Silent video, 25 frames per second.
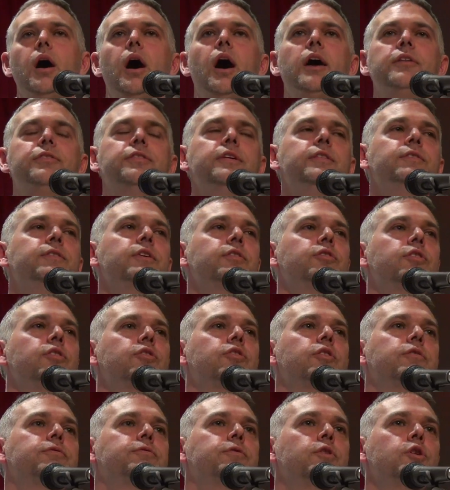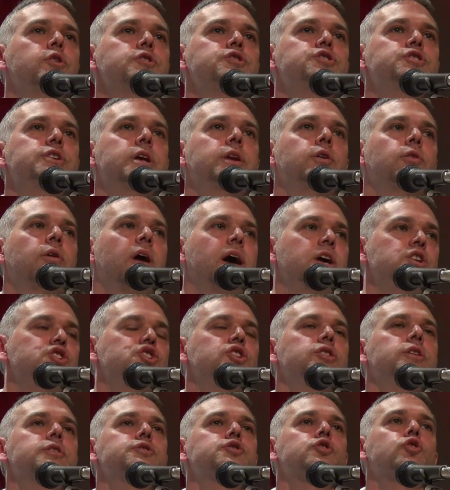I think this is the first
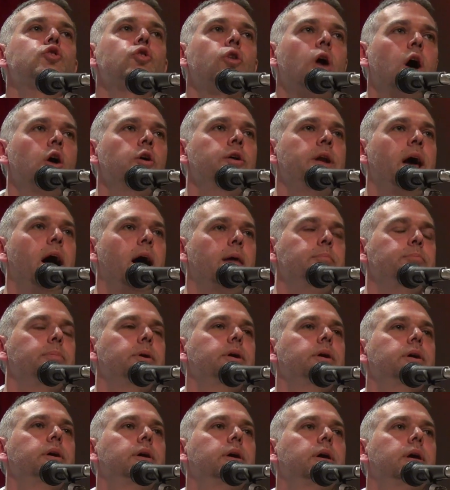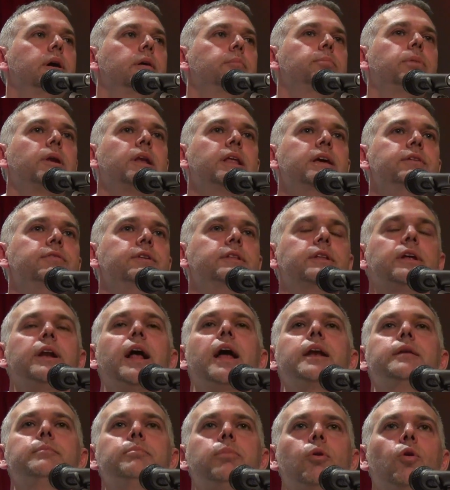generation that's grown up believing that
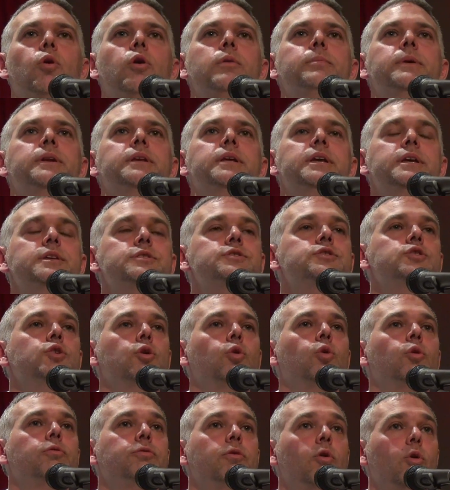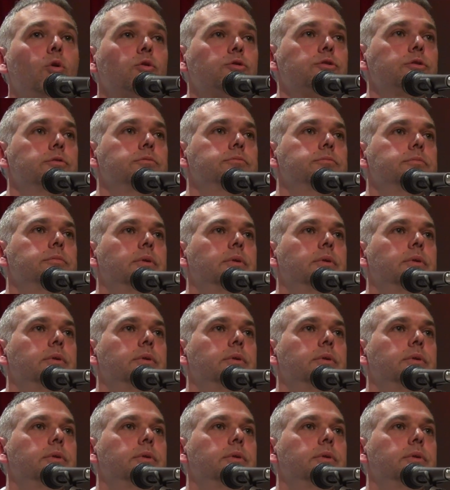unemployment is your fault.